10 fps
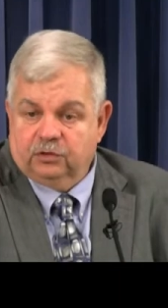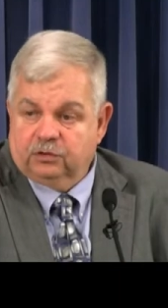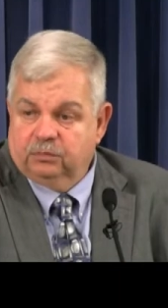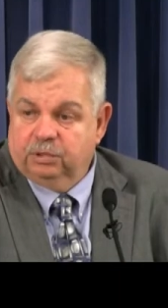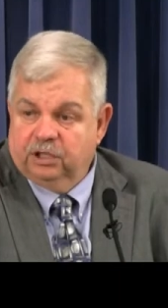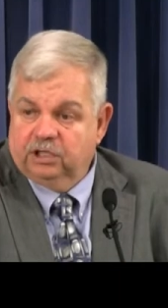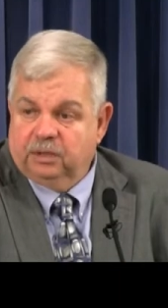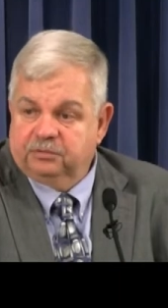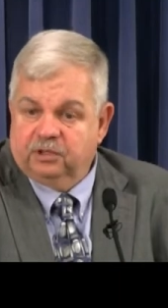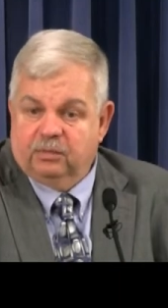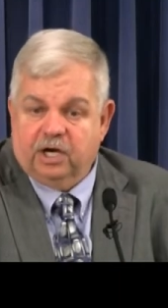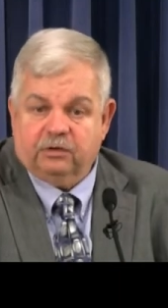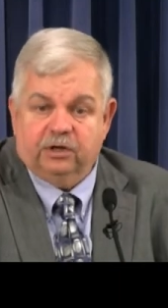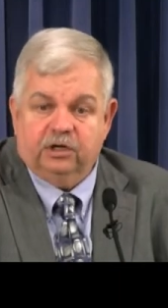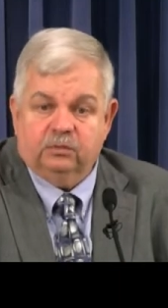completely up to the
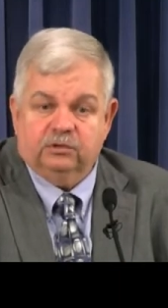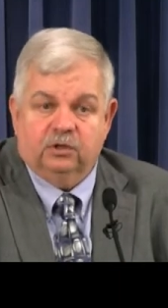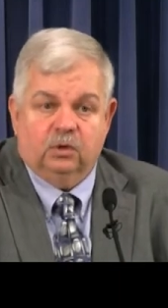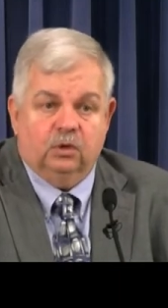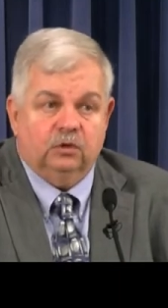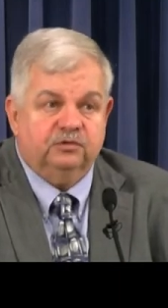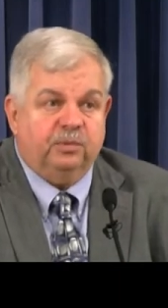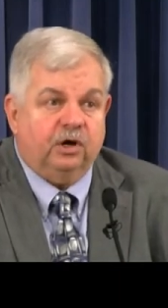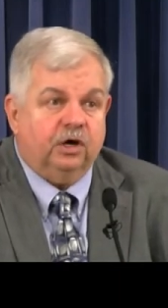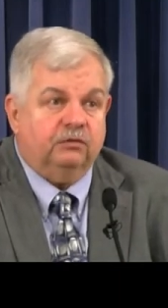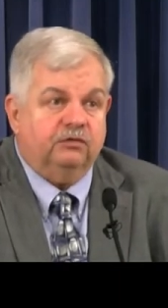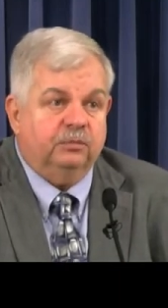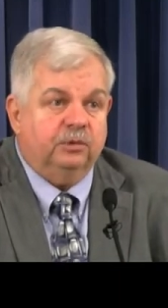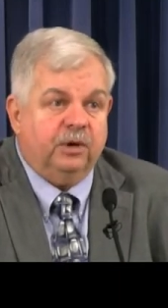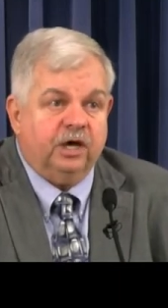moderator with no holes barred
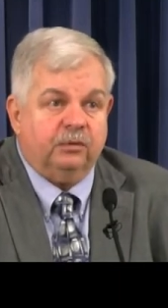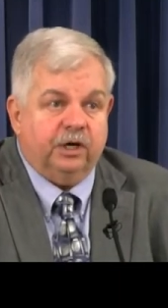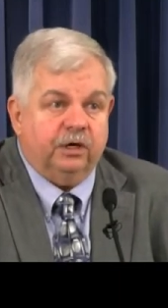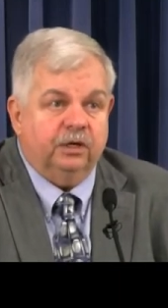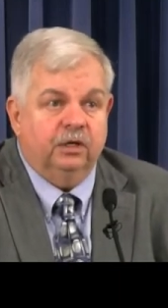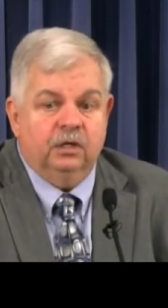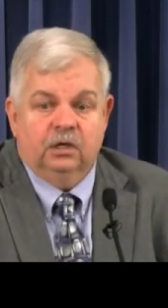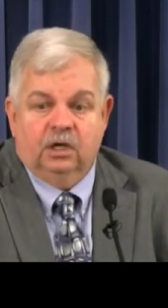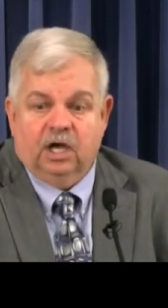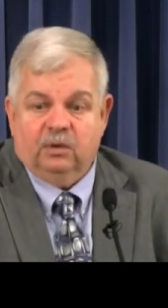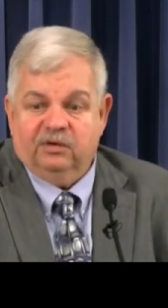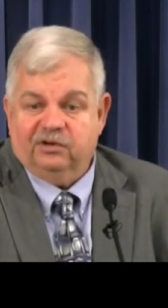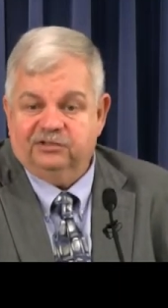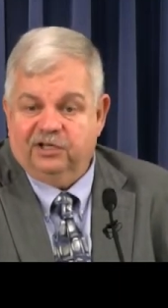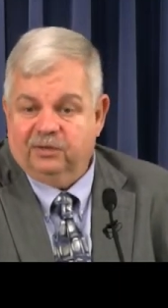from the moderator. However,
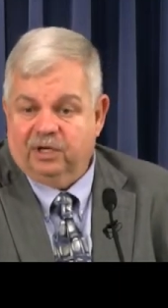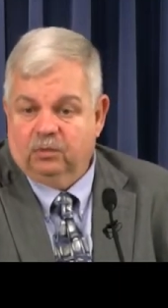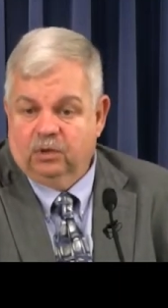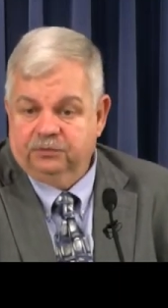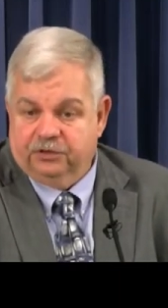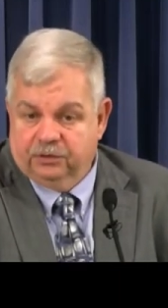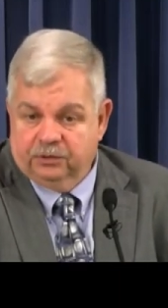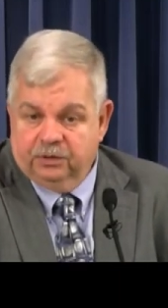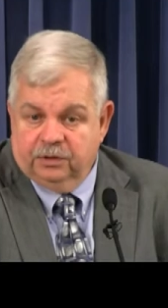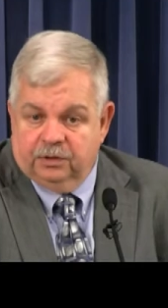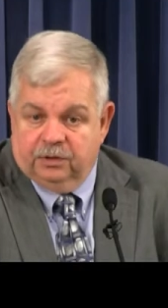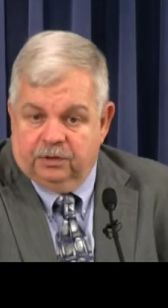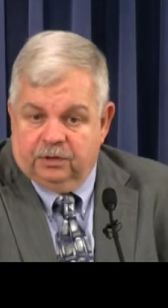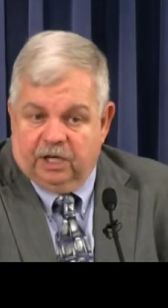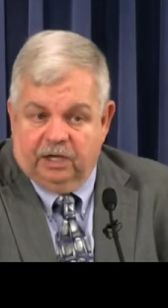I'll tell you what I won't do.
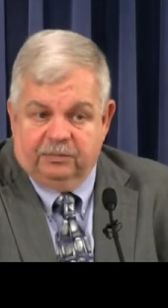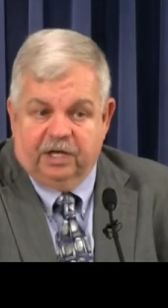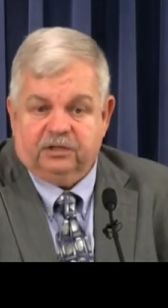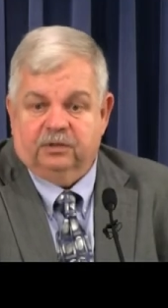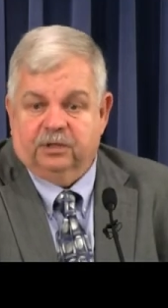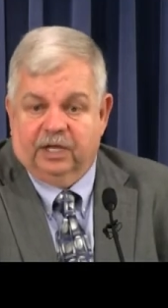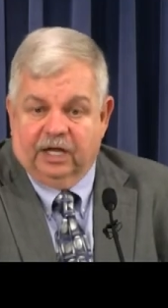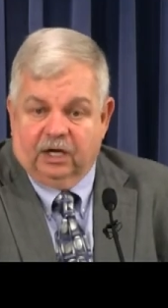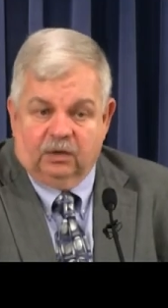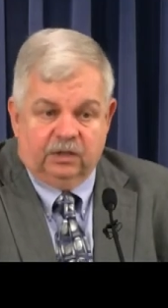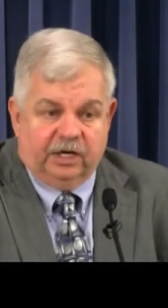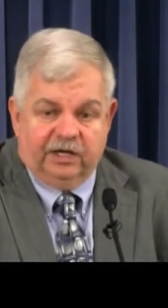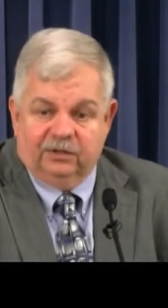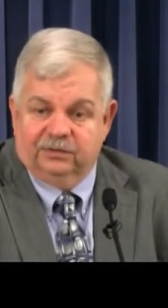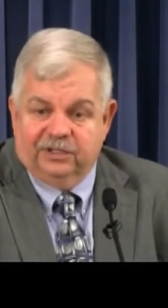I am not going to allow, and I
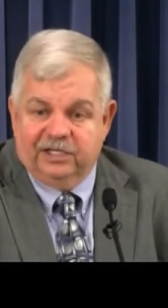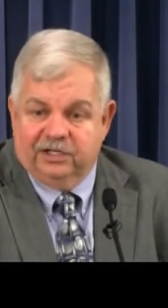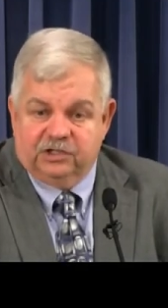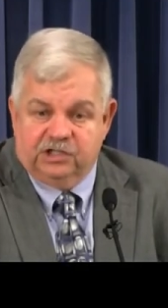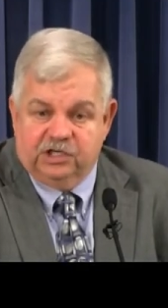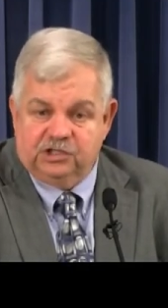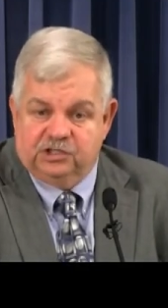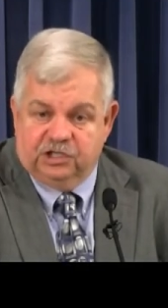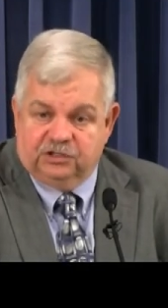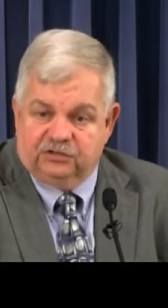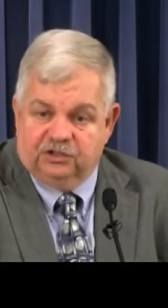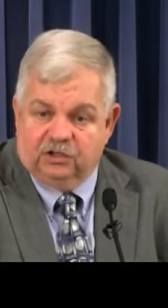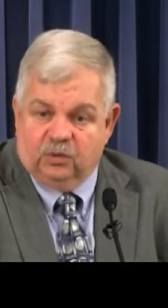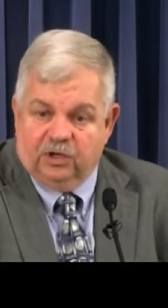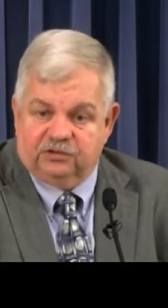don't need a cheat sheet to see the
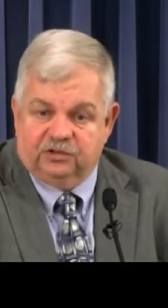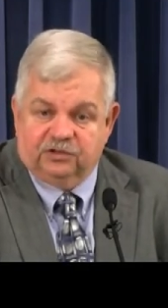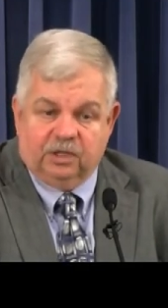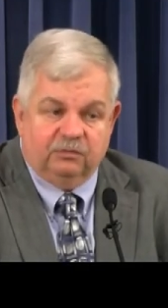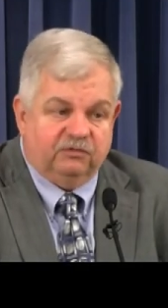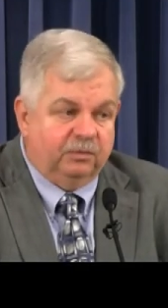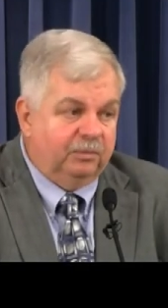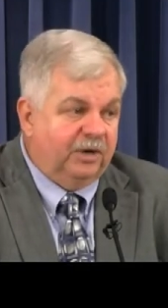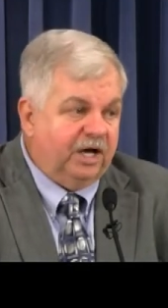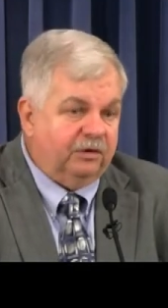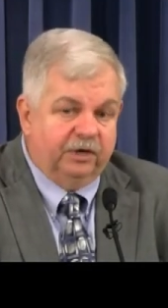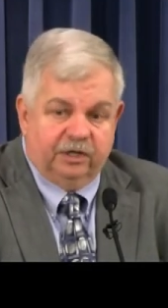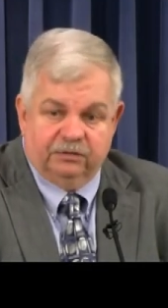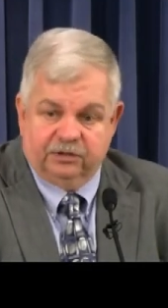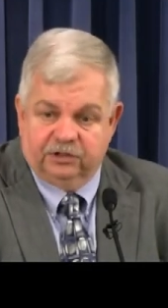questions coming from the
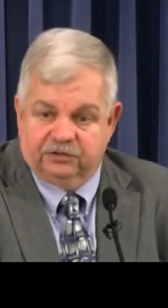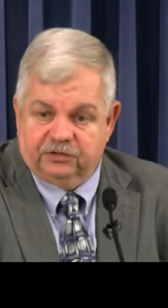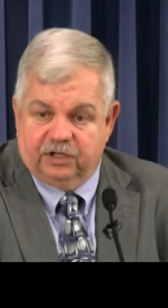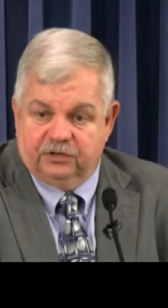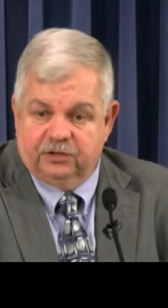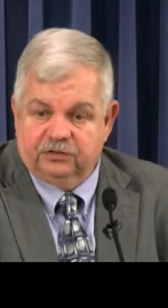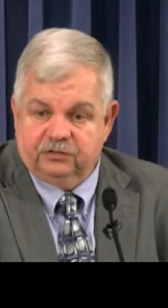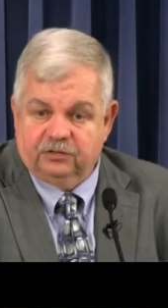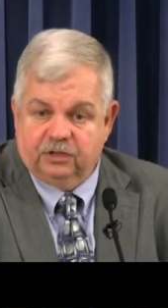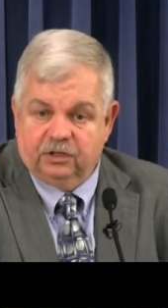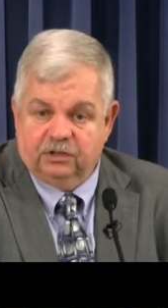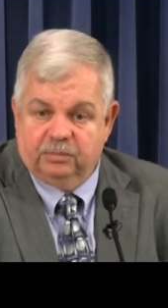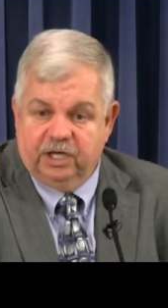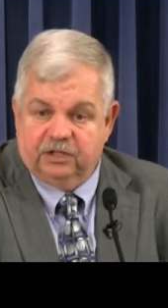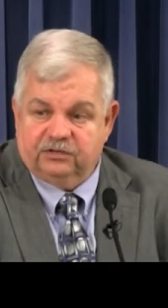moderator at these
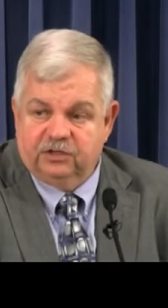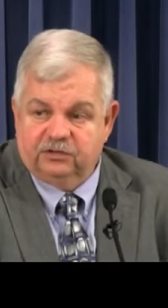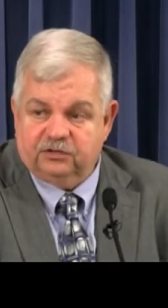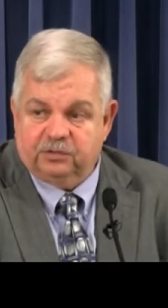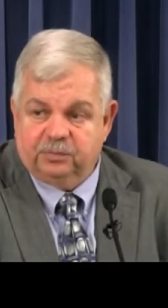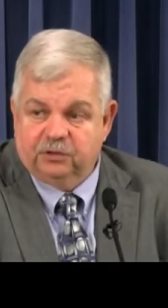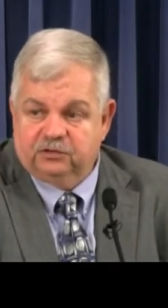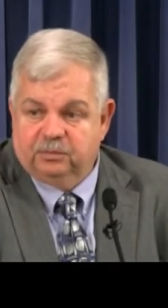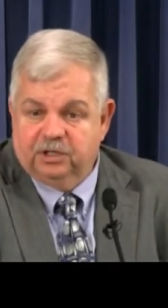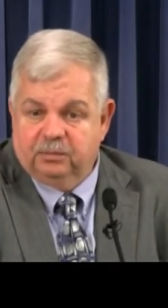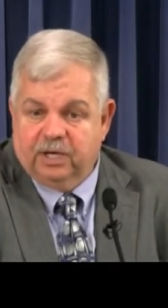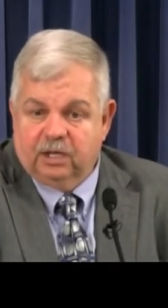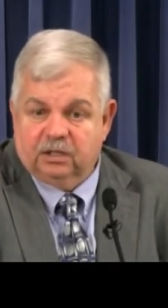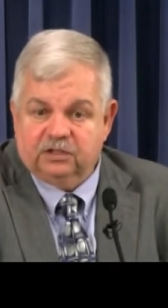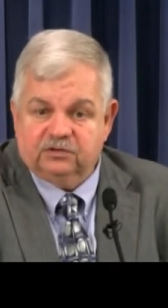debates. These are supposed to be
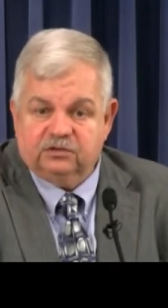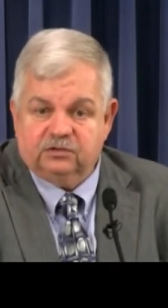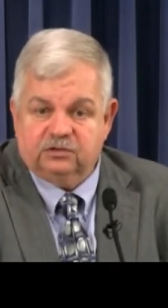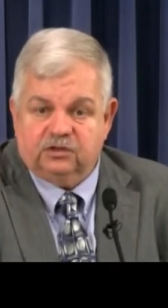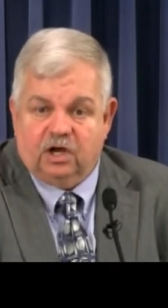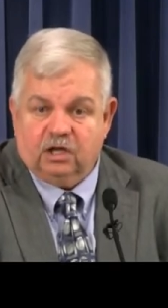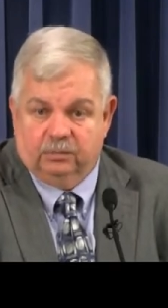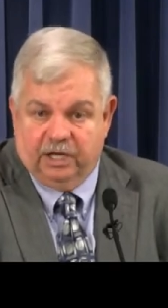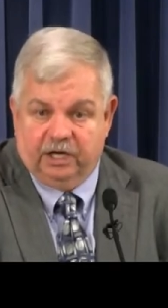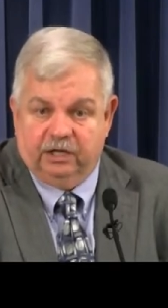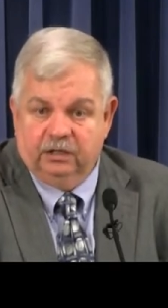about, let's talk about it.